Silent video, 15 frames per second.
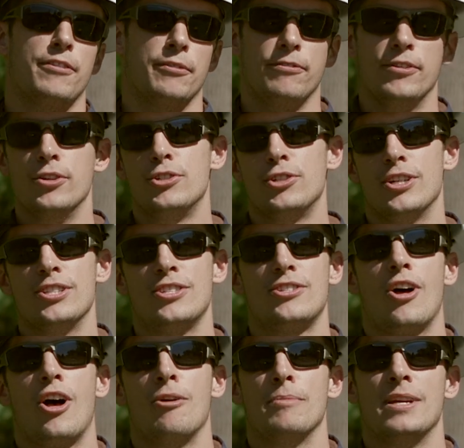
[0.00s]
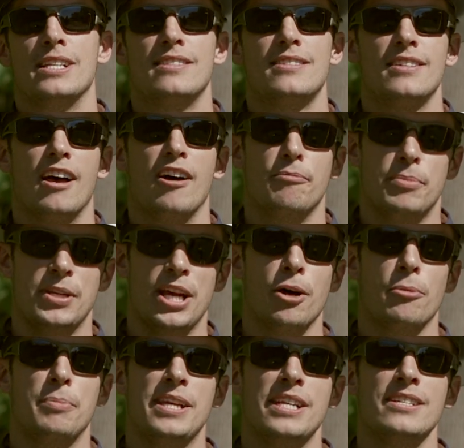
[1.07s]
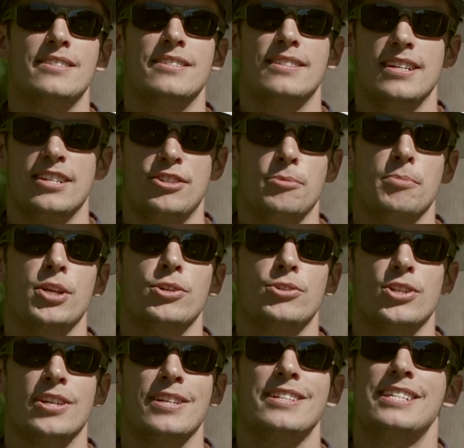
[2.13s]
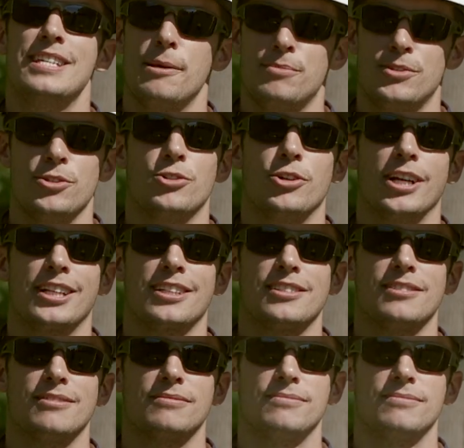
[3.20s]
for future installments of PLP's distribution tips and tricks.